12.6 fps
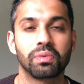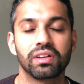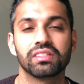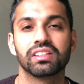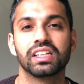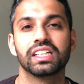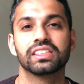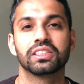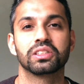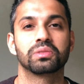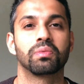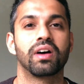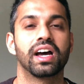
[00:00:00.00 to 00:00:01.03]
one of the
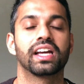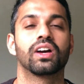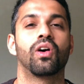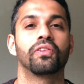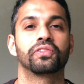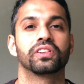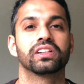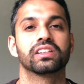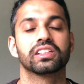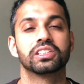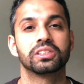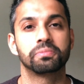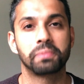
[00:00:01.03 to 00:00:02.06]
reasons why often the
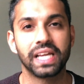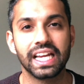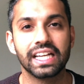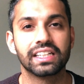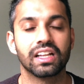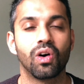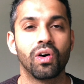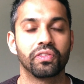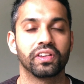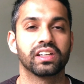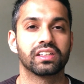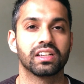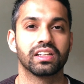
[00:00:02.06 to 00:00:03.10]
speed of
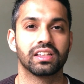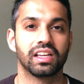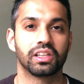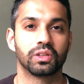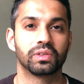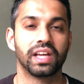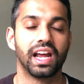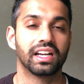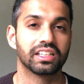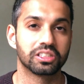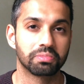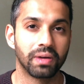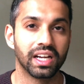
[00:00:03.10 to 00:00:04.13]
internet that you get,
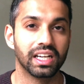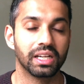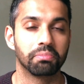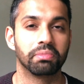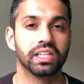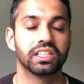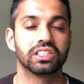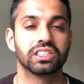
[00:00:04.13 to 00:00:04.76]
despite it being